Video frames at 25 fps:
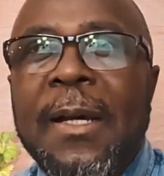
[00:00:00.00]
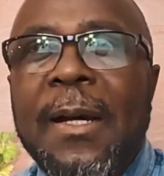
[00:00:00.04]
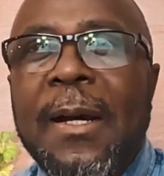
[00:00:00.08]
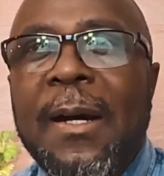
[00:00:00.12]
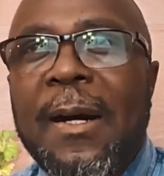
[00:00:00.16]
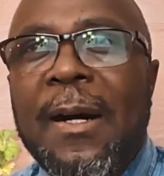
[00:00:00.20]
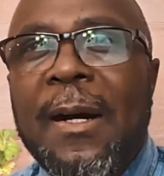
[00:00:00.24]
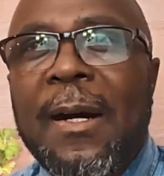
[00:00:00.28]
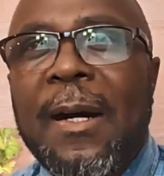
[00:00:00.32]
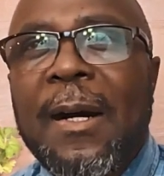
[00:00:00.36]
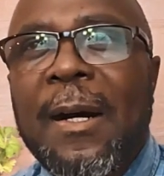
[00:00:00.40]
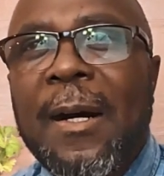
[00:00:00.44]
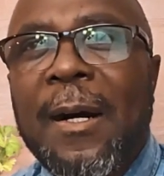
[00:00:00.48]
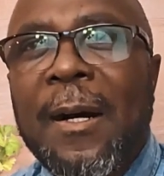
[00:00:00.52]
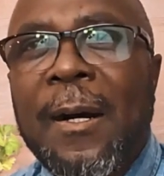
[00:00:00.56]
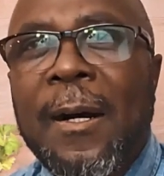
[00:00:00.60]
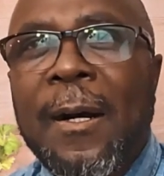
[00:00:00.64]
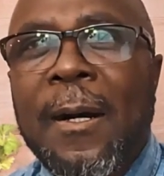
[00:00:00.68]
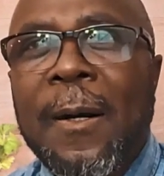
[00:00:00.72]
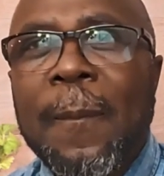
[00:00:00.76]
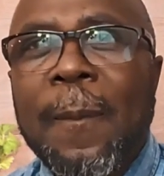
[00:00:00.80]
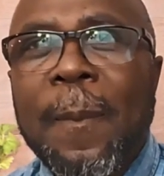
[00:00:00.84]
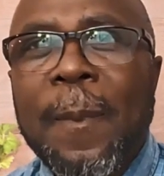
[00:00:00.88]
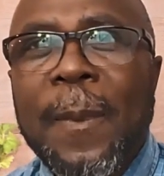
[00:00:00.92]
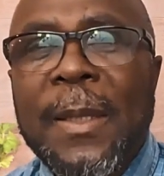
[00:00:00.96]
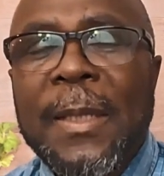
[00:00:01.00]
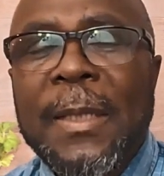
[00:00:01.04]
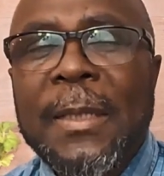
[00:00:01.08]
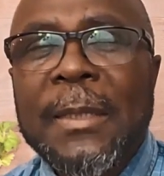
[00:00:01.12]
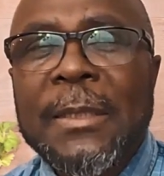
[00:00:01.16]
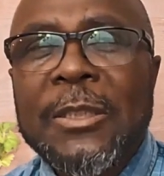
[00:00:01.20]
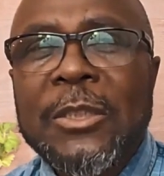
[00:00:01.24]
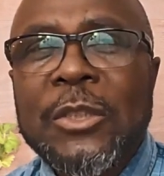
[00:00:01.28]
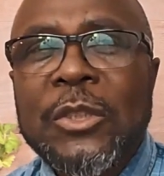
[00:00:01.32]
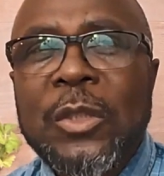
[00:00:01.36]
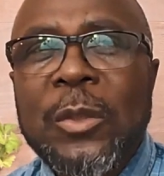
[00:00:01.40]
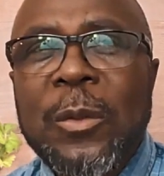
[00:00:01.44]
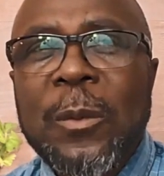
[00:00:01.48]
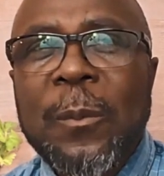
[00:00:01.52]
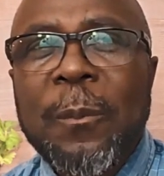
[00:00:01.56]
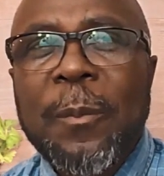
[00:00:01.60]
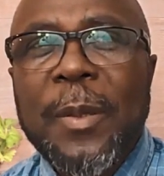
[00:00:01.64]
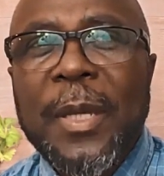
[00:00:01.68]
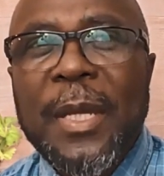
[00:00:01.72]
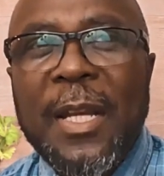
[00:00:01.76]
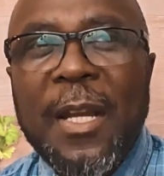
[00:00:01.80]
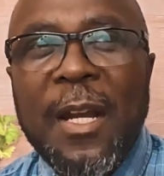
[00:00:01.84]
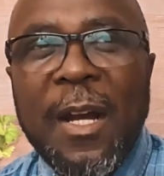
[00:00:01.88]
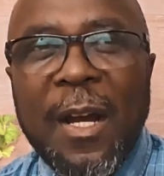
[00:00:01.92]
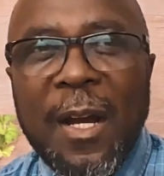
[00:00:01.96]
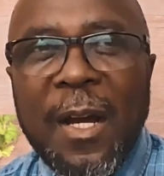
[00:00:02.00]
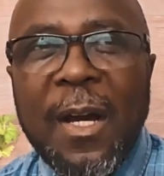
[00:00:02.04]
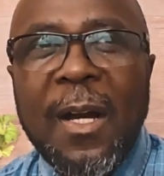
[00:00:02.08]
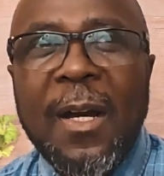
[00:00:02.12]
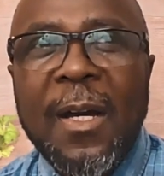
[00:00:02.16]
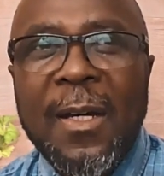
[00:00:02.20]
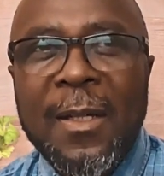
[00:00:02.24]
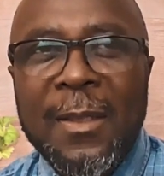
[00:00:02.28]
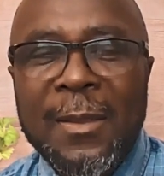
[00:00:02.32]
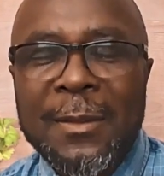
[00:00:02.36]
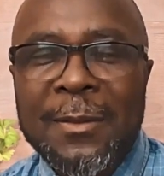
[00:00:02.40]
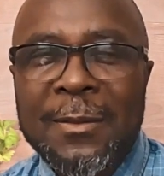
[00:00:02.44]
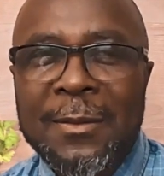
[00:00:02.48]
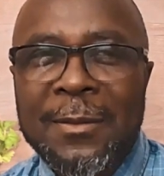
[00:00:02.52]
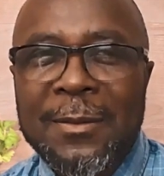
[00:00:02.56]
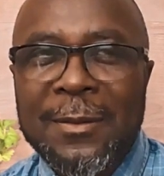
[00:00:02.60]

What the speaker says: uh, is pecan